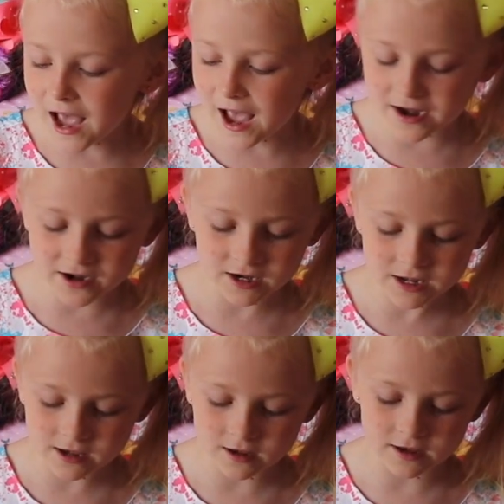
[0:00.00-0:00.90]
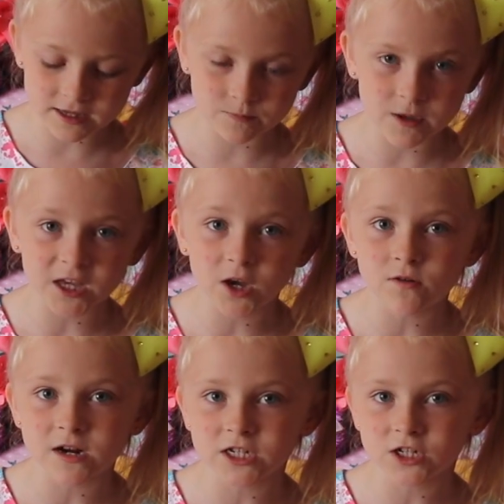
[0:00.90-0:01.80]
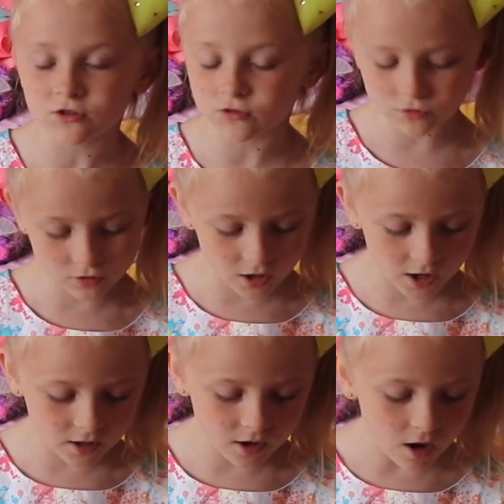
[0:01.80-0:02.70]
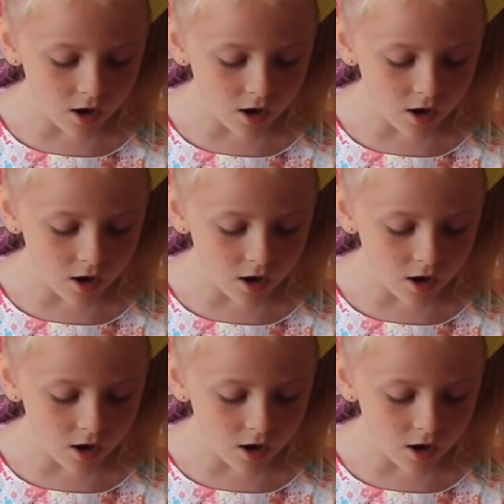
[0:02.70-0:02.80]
And here is pink going into like